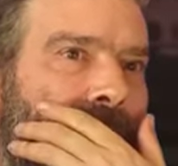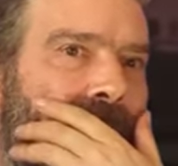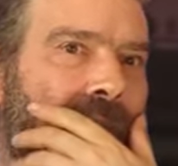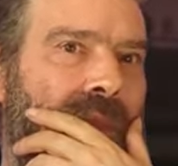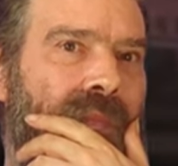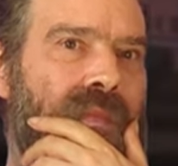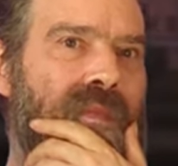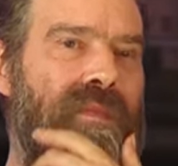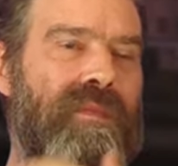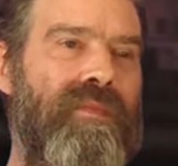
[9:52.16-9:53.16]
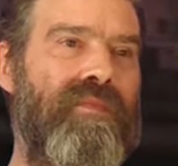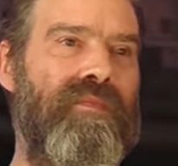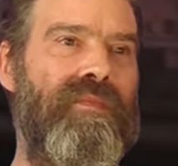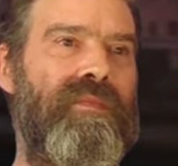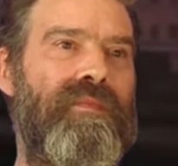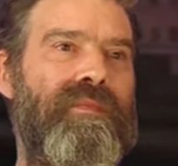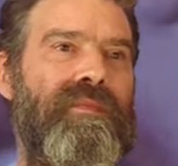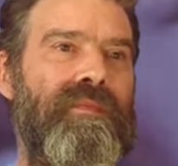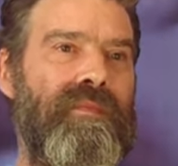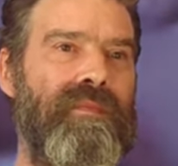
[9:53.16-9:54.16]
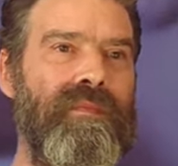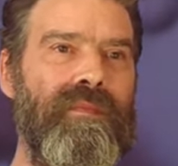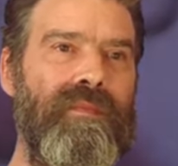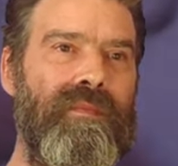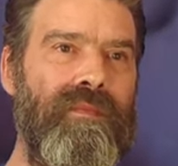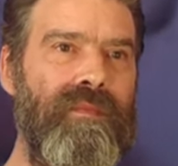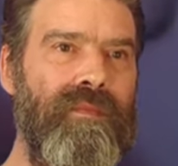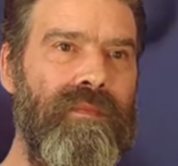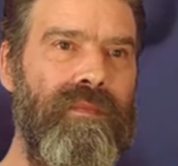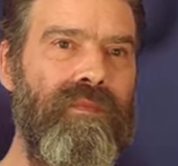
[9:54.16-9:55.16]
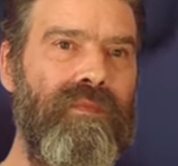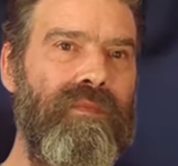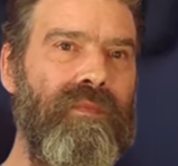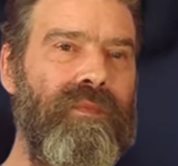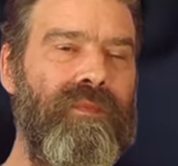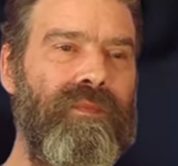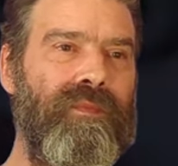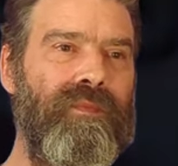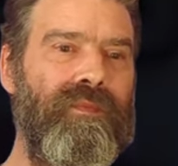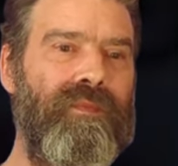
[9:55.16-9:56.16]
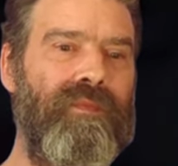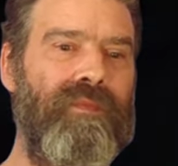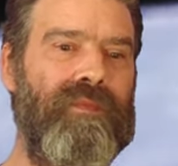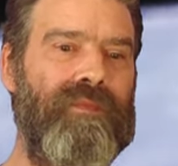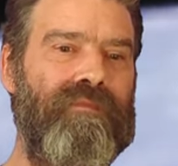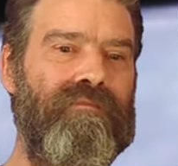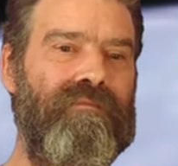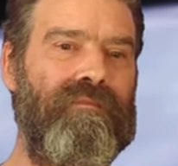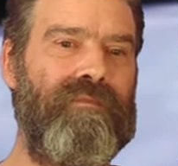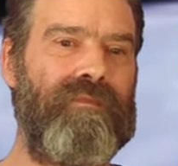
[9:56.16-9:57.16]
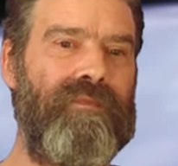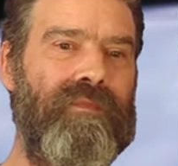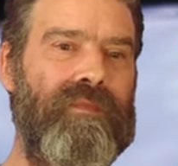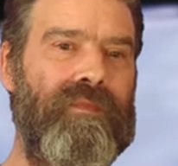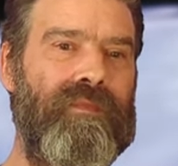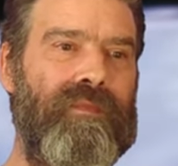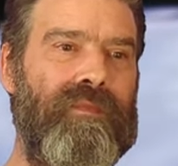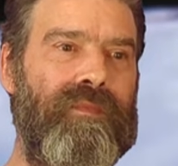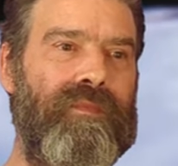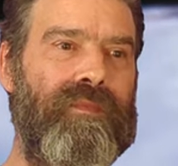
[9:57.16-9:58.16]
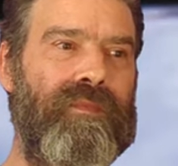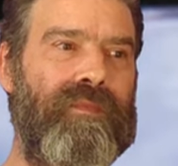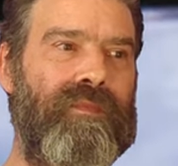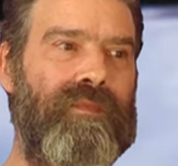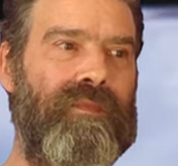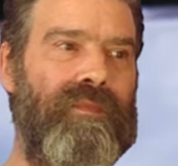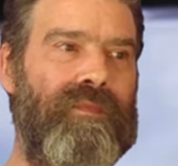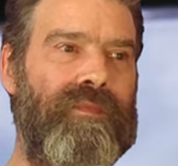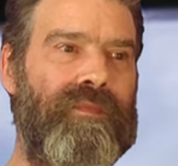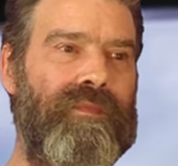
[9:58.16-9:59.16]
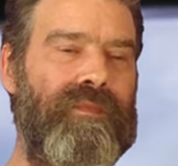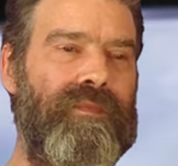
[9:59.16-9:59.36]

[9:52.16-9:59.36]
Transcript: (not speaking)